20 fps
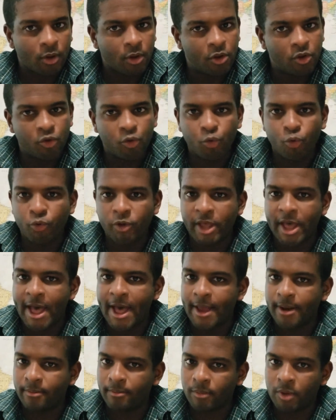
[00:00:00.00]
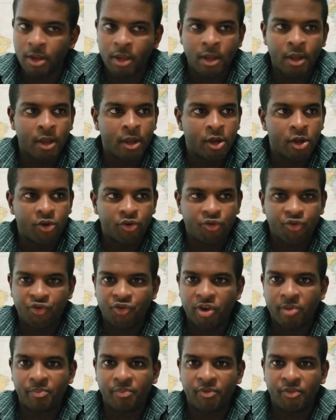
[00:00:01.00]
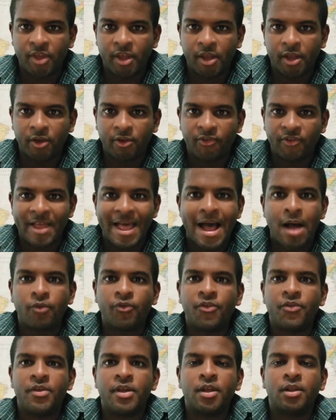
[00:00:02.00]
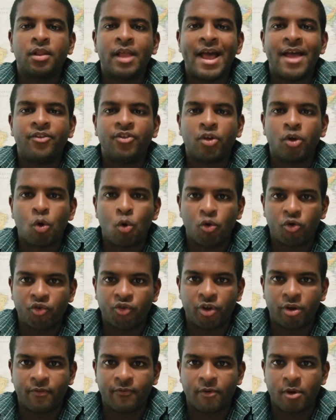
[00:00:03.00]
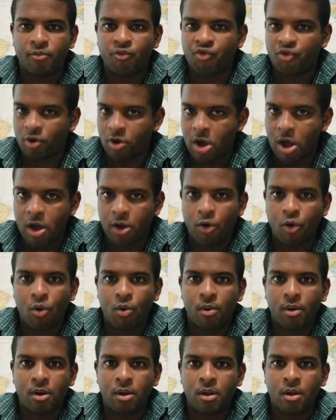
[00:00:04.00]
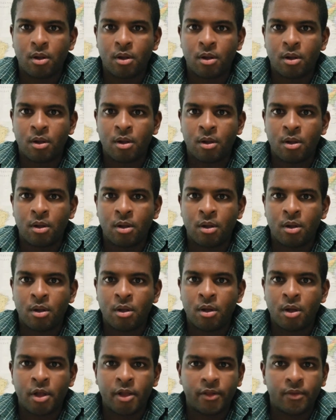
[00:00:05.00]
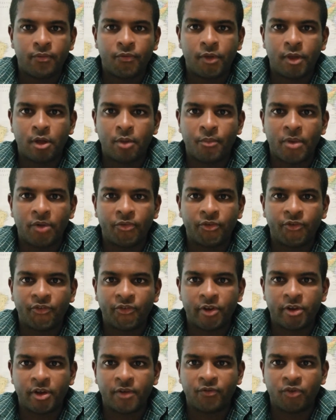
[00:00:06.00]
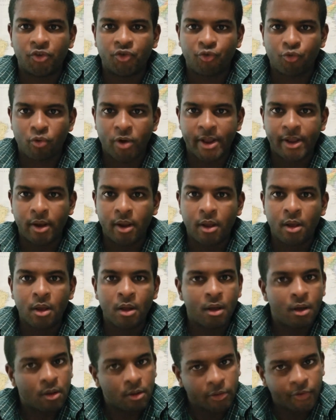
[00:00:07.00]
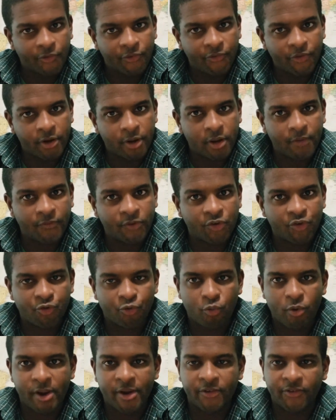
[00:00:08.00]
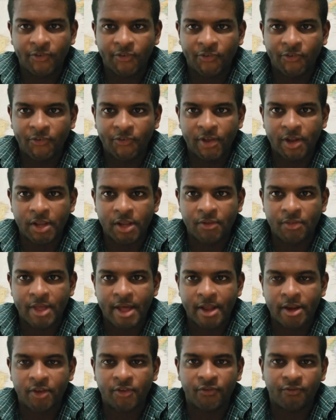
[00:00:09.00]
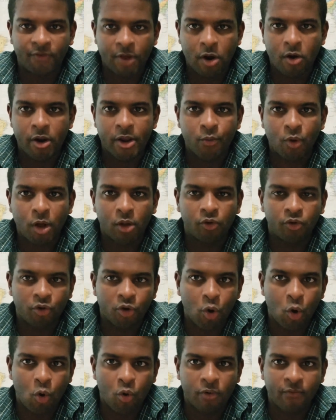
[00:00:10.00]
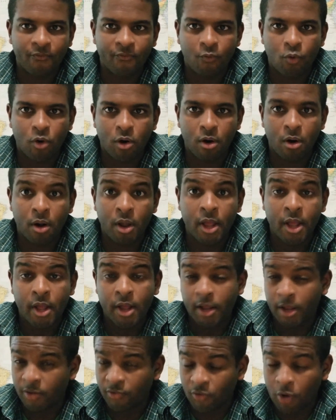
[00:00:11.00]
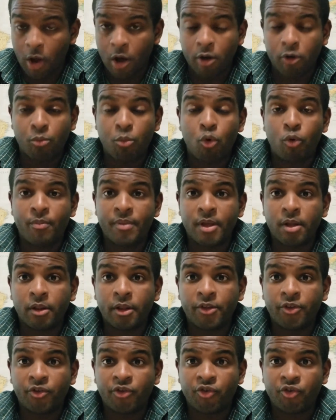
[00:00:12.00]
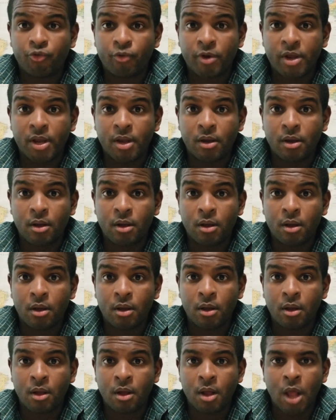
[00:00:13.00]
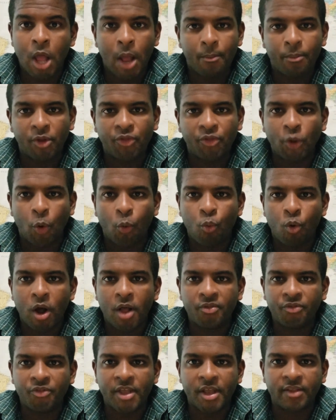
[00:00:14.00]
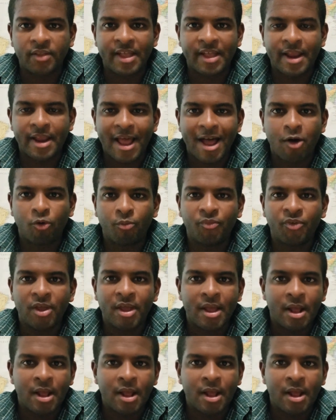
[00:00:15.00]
You can ship things out to the Atlantic Ocean from Chicago. You think about the city of Detroit. The city of Detroit is a city that is very well known for its automobile industry, but the one thing that helped